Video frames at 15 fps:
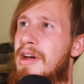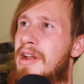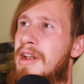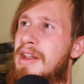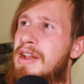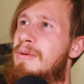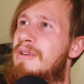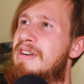
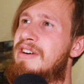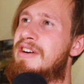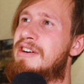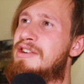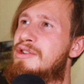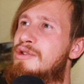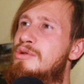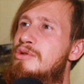there were
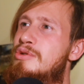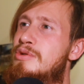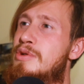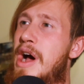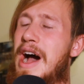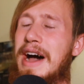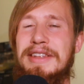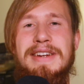two
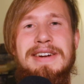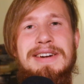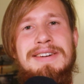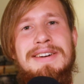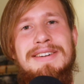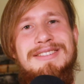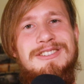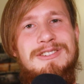other
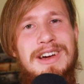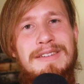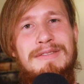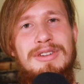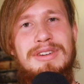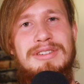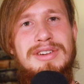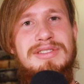
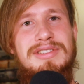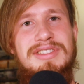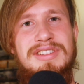travelers